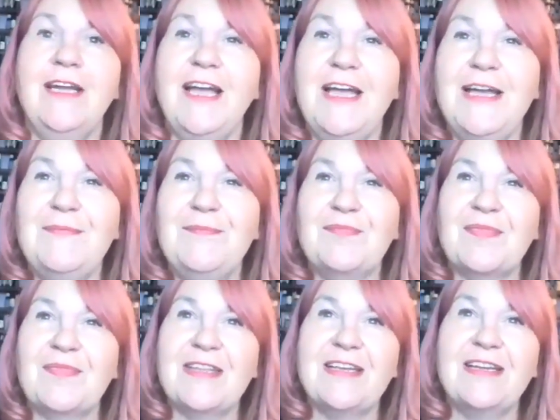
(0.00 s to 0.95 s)
And
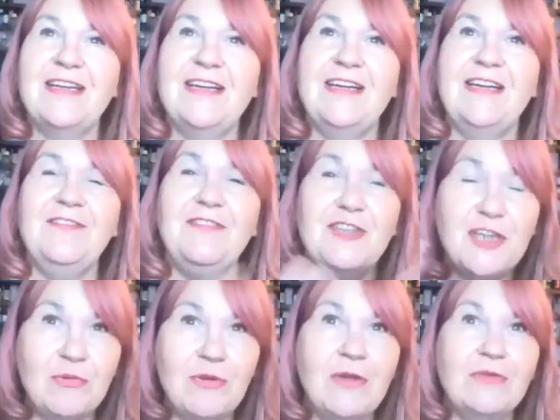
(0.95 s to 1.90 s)
if you
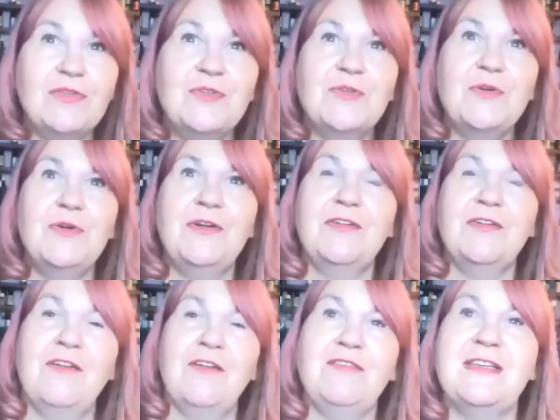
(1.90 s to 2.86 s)
don't know the story
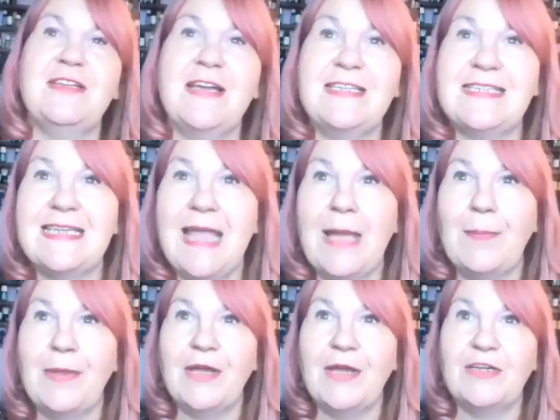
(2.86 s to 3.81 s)
of
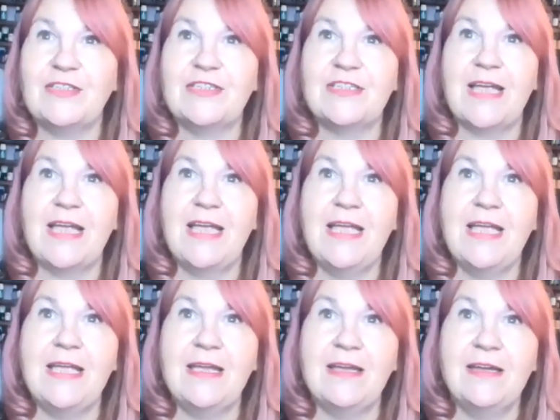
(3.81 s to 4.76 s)
Aesclepius,
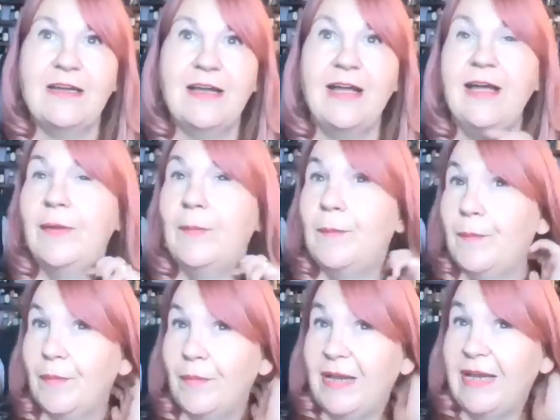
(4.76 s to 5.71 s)
he
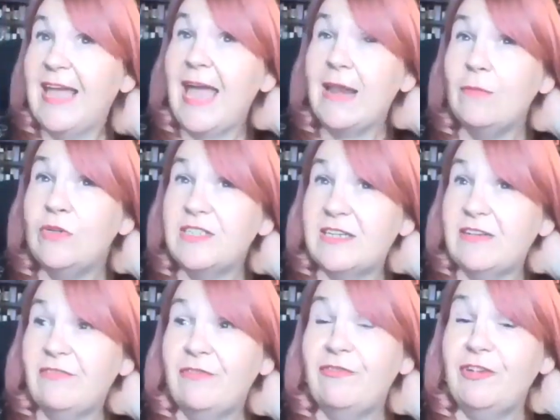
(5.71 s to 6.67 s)
again was,
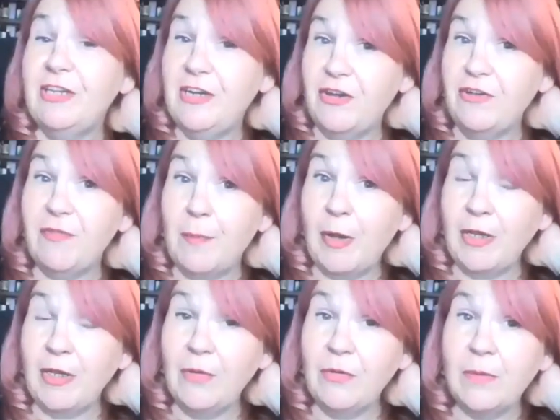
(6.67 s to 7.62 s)
funnily enough,
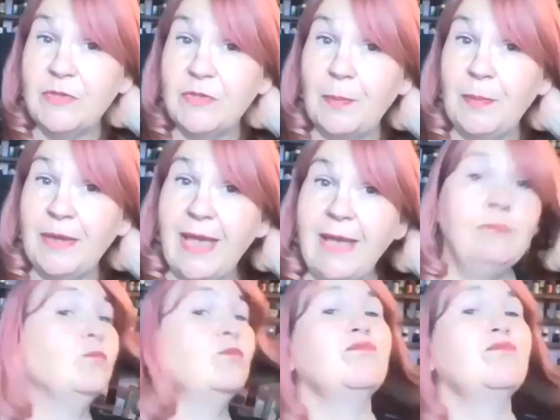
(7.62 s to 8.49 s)
Apollo comes up again.